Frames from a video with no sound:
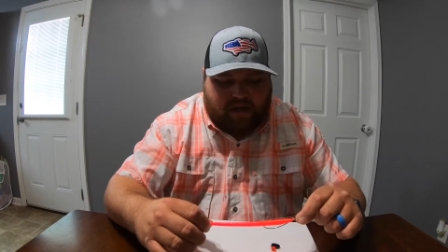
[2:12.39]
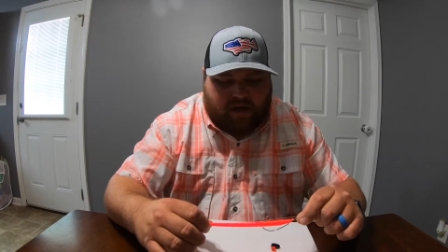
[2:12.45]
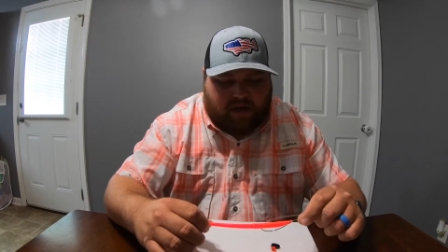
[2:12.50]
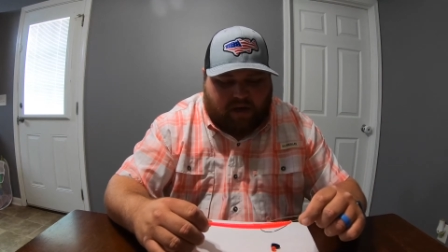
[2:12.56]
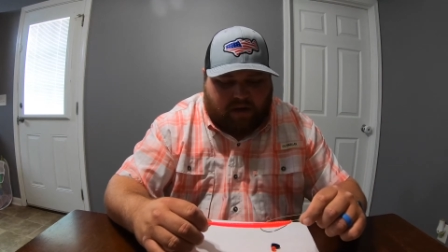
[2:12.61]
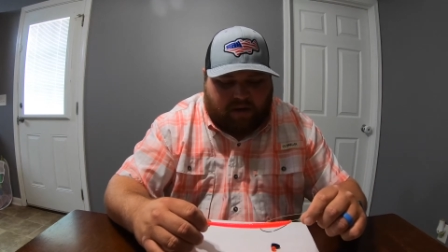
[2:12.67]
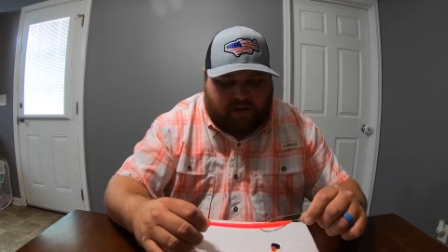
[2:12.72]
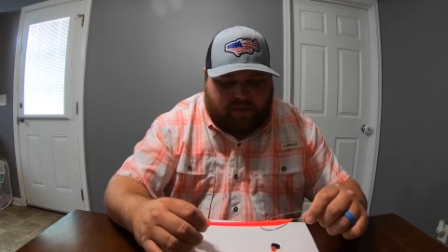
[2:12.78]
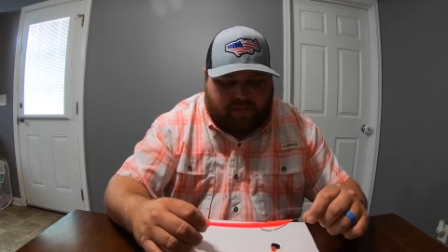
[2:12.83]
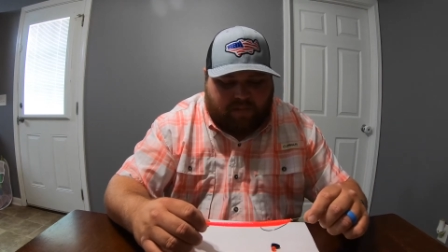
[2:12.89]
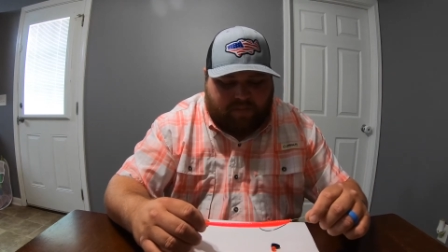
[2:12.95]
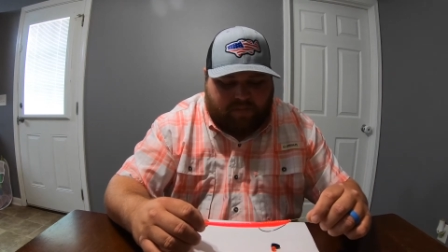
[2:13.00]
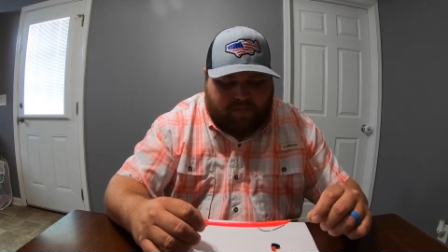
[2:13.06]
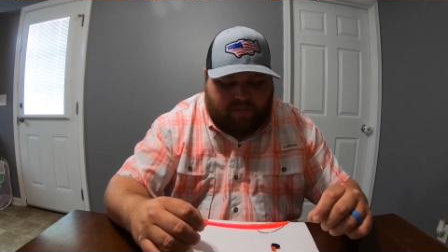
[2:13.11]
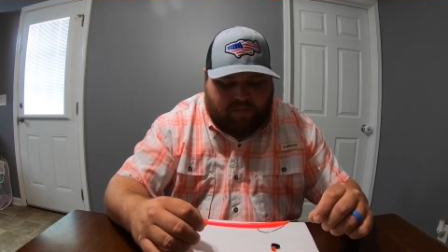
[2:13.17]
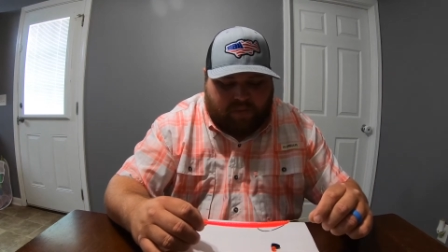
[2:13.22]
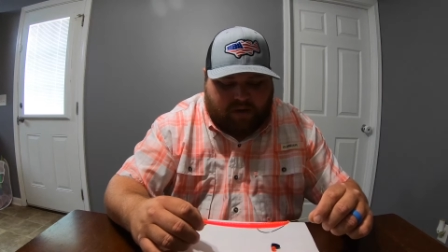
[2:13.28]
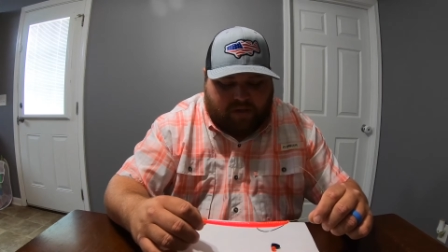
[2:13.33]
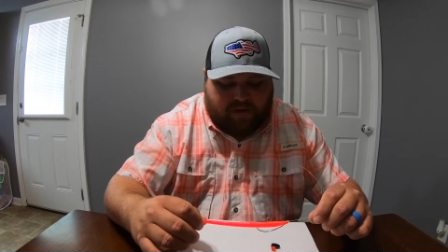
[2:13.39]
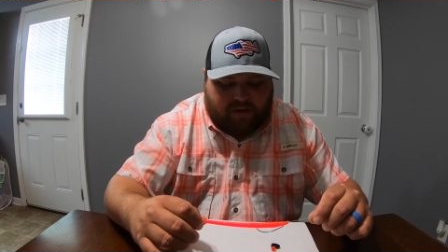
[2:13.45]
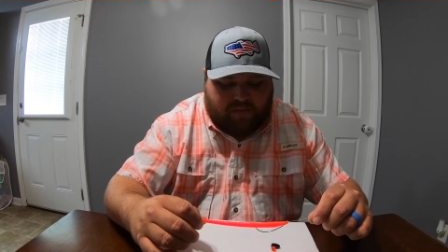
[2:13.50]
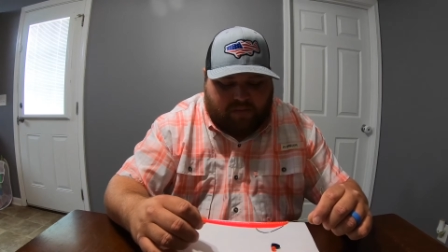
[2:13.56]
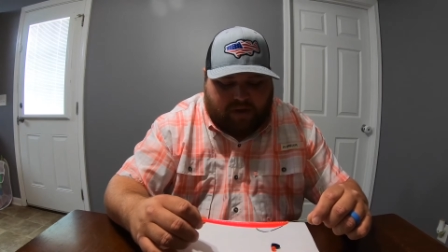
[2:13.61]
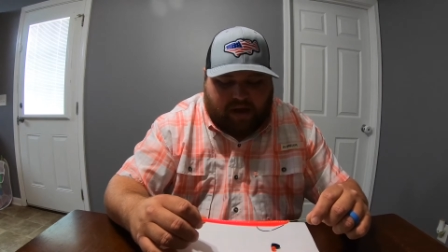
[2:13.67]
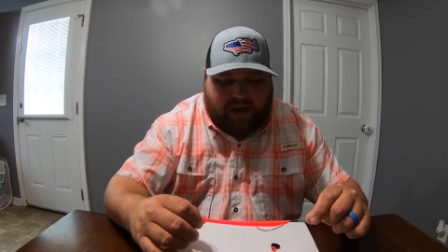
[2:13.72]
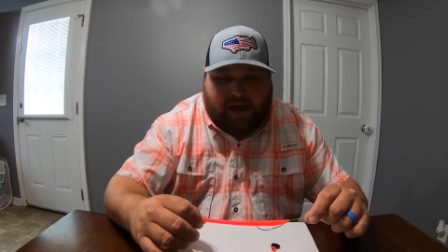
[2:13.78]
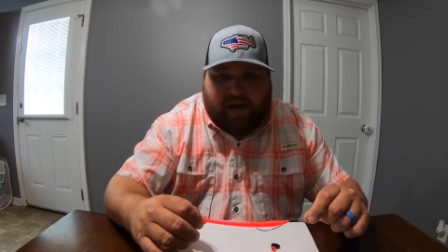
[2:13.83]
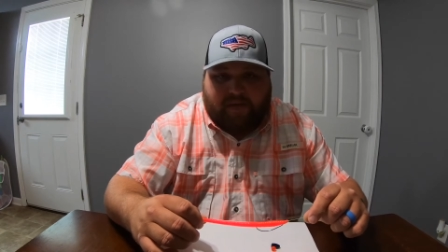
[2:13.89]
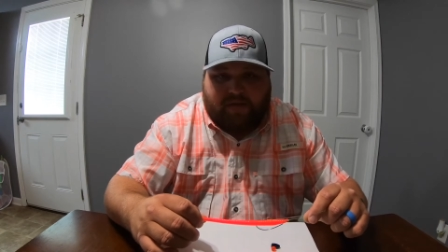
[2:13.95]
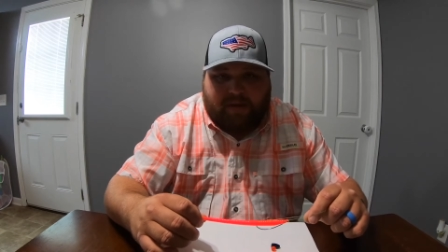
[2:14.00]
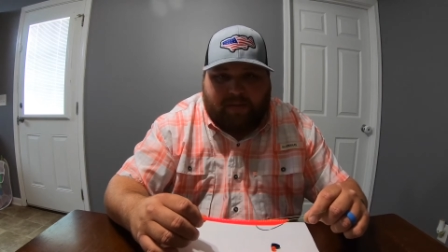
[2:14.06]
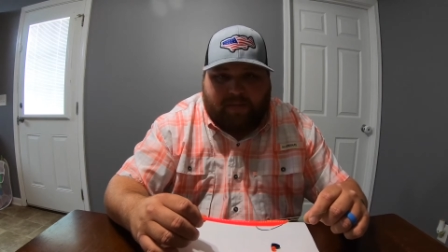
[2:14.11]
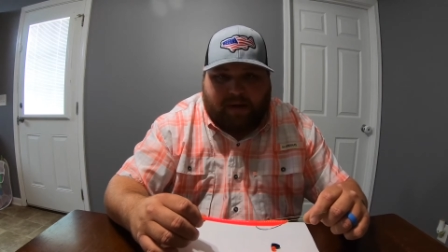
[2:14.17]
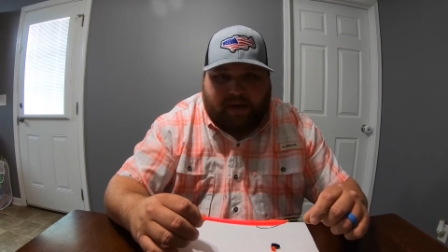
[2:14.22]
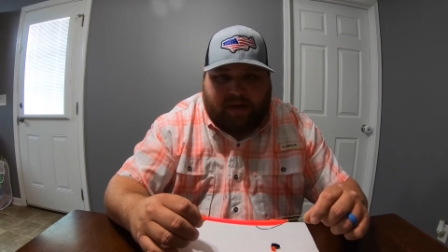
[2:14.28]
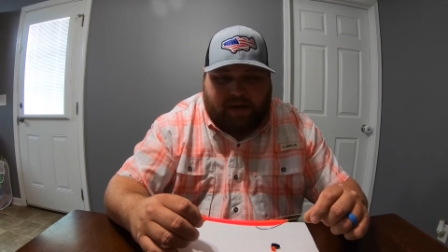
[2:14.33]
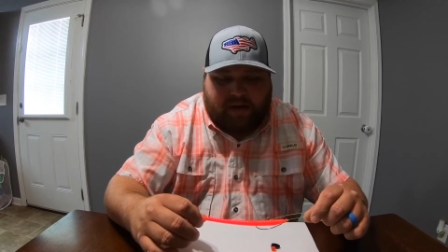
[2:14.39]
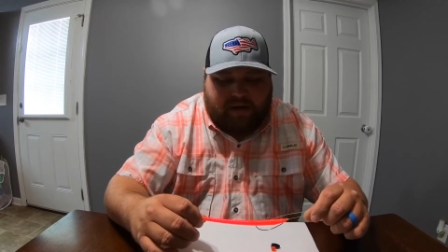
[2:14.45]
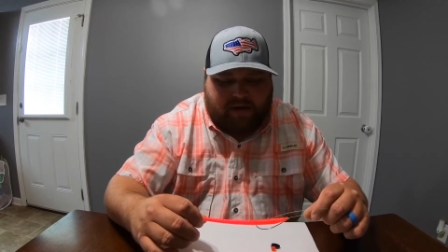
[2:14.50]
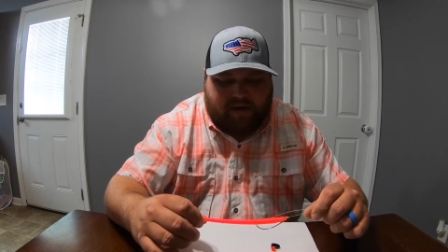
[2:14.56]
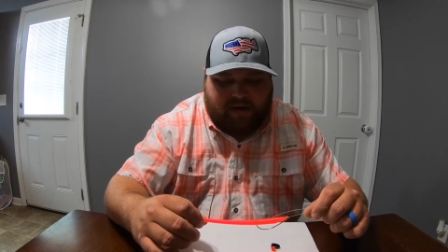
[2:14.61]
um, with it without having the bead,